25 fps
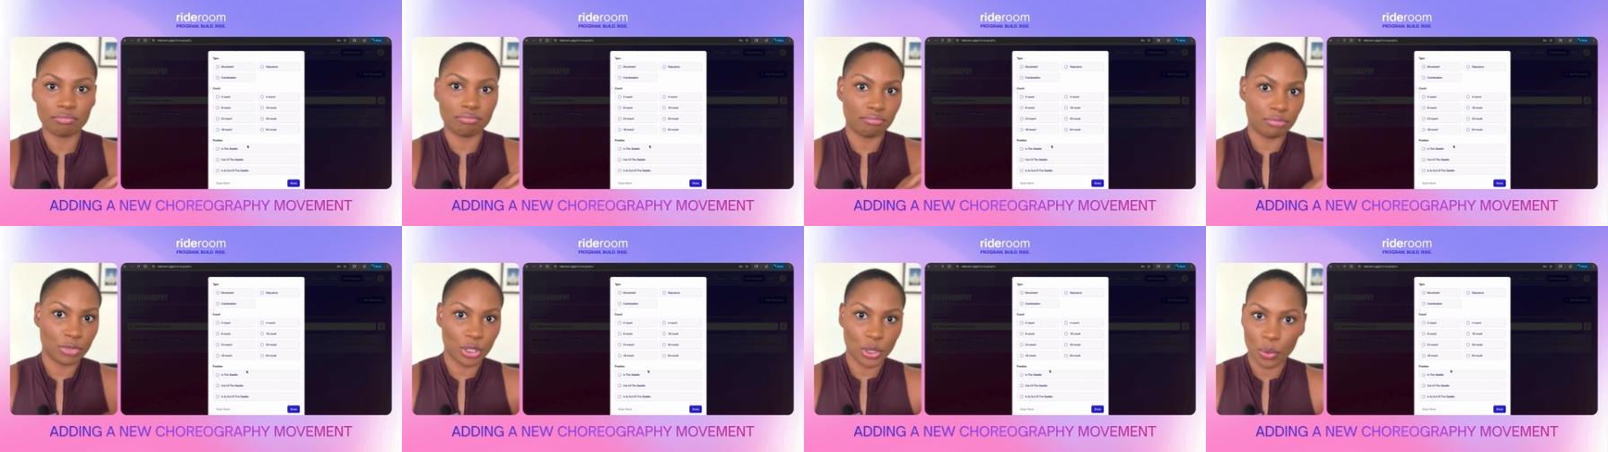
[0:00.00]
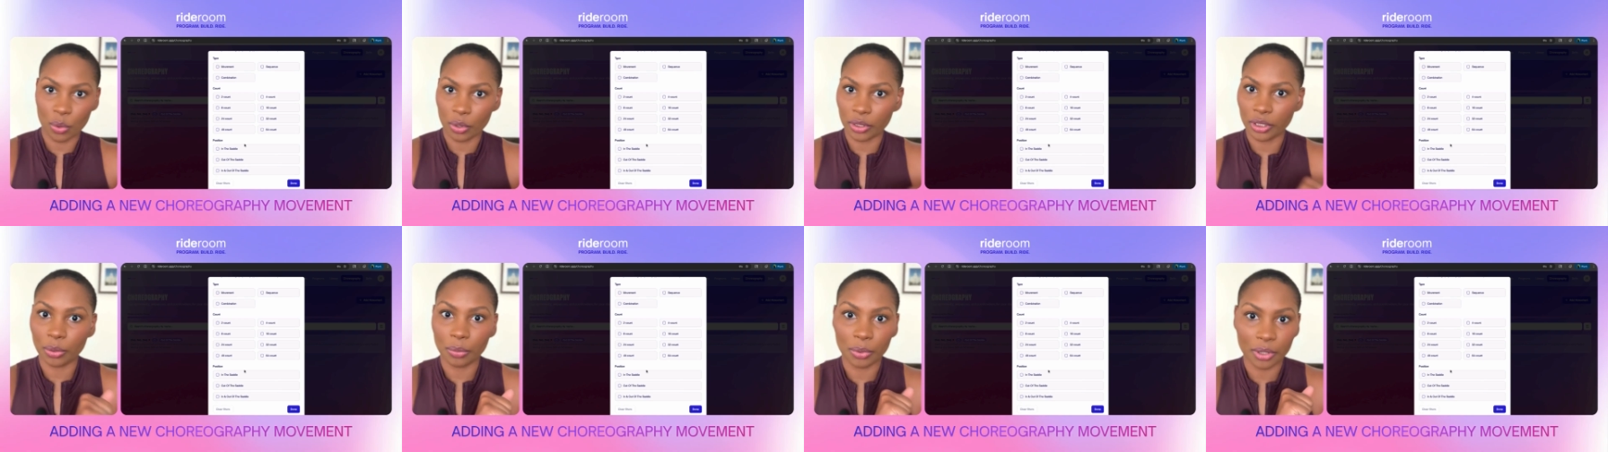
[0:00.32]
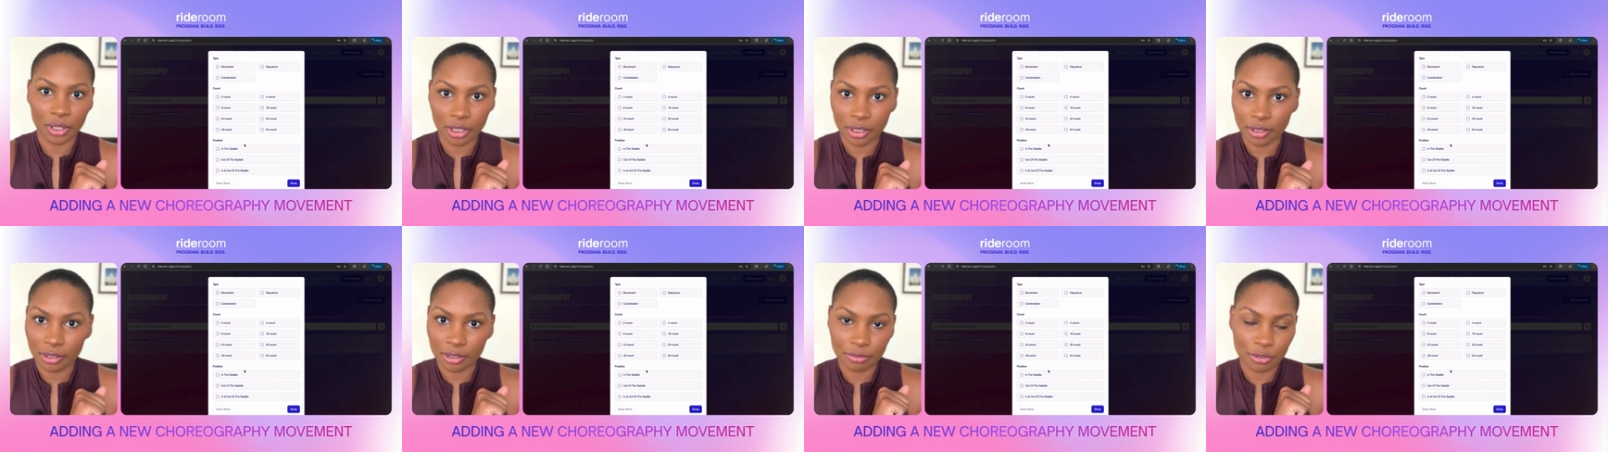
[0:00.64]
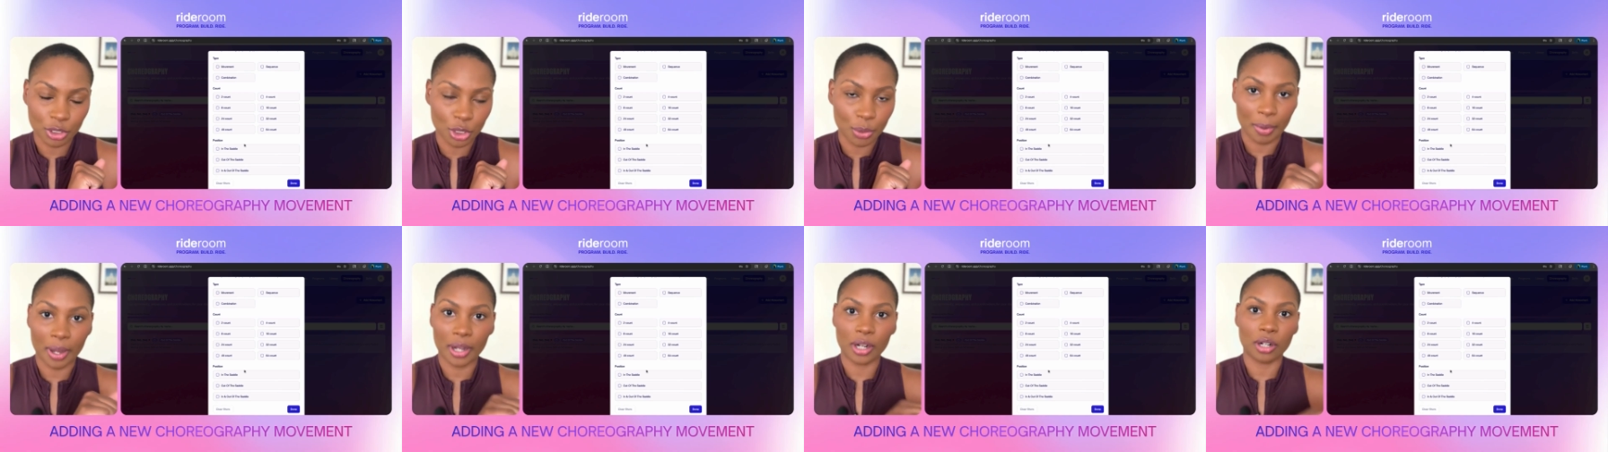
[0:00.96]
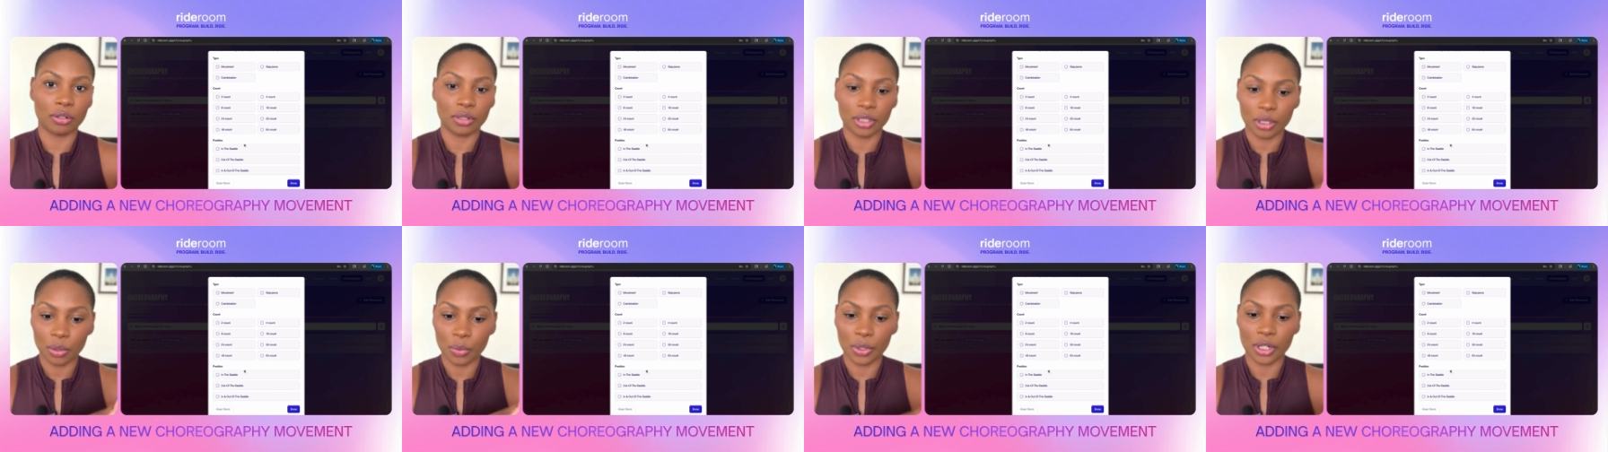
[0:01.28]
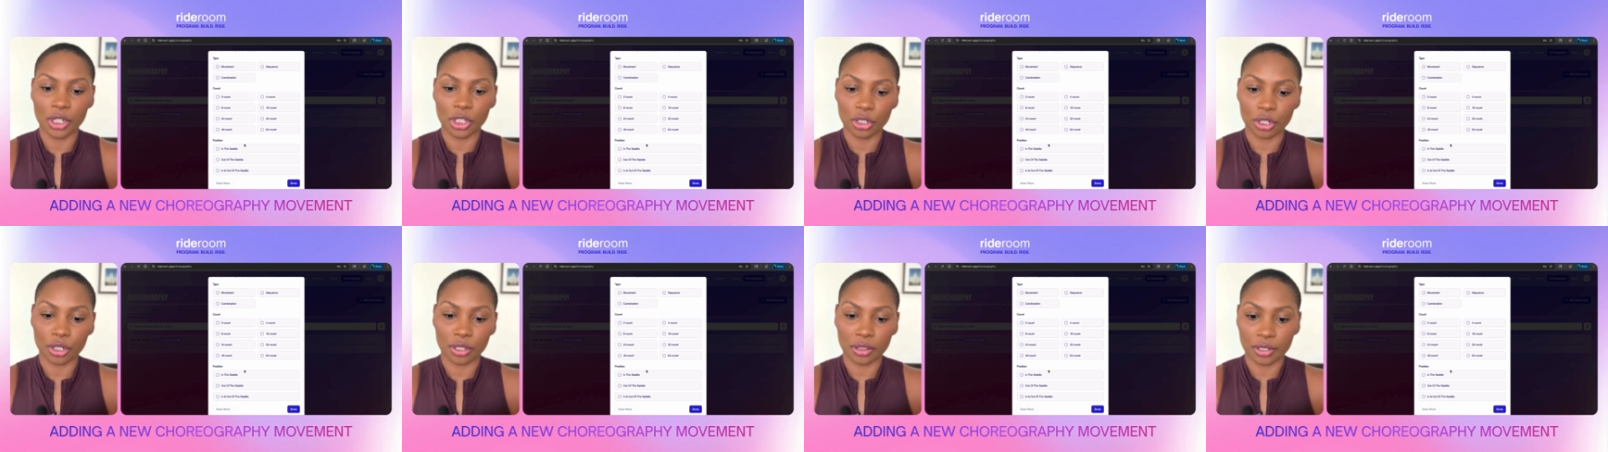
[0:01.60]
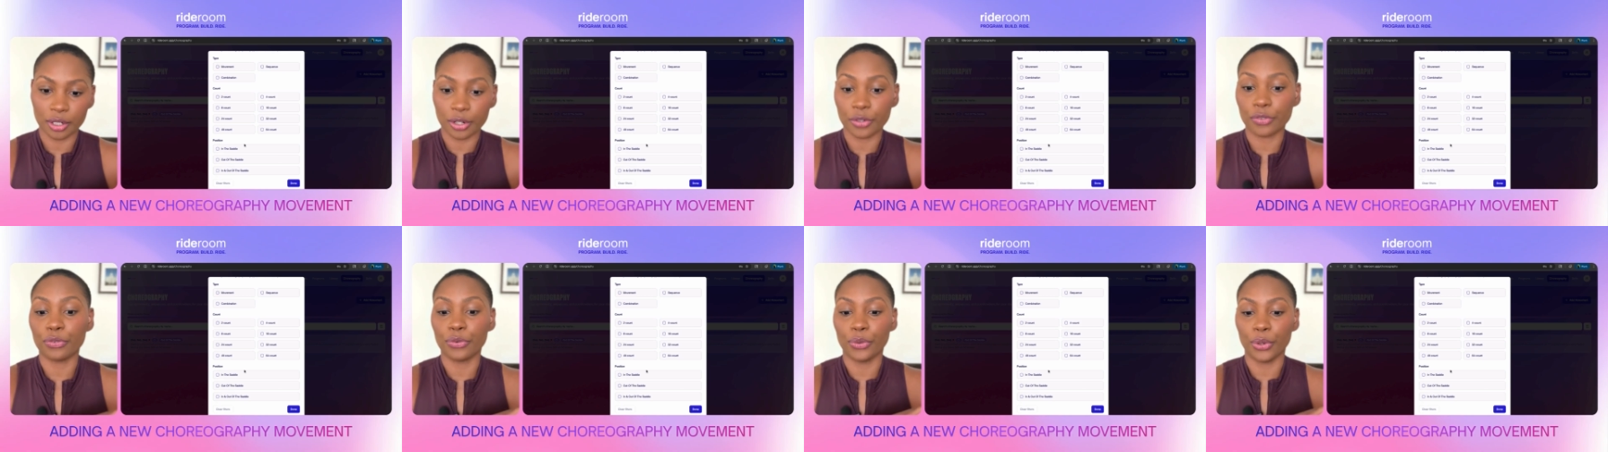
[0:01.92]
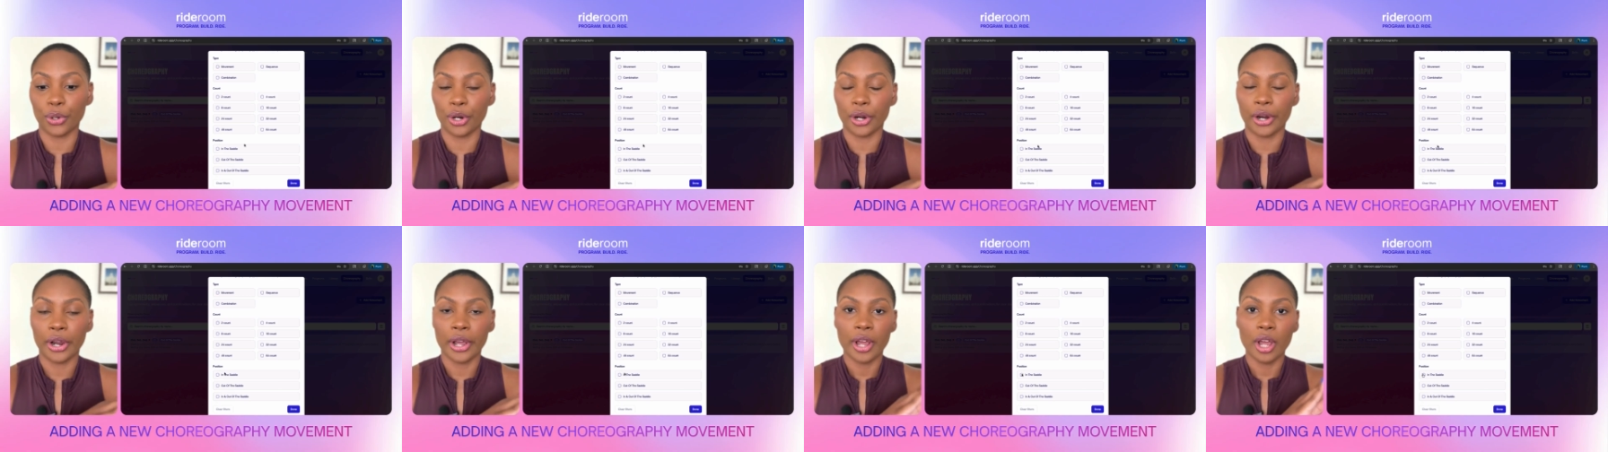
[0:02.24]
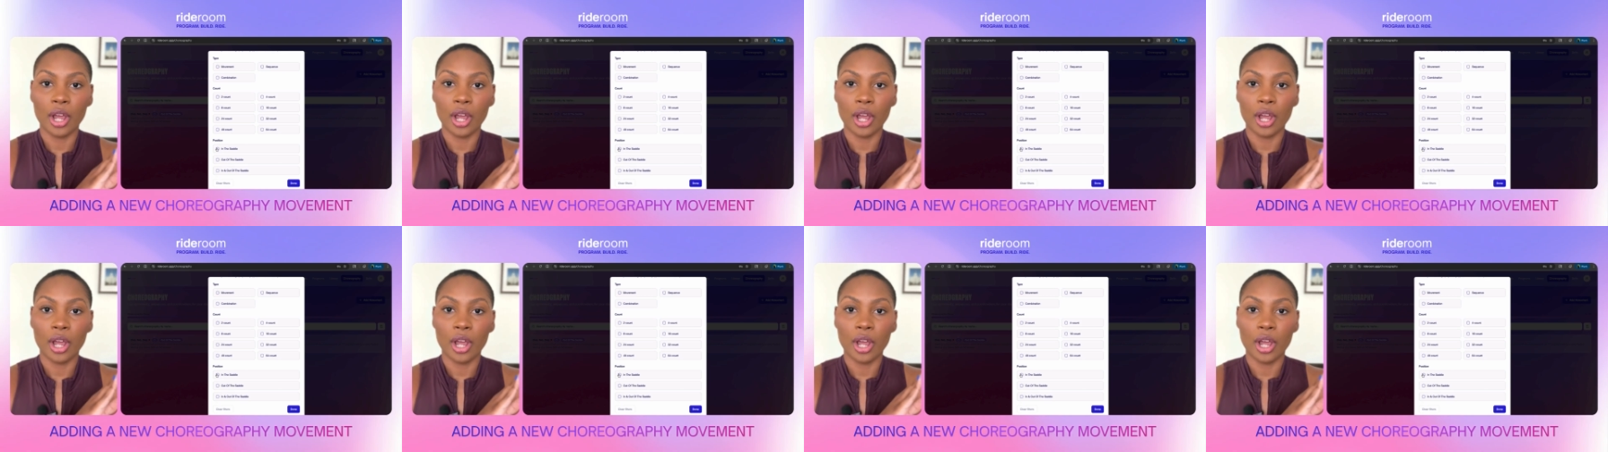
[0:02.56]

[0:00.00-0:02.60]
you might only want to look for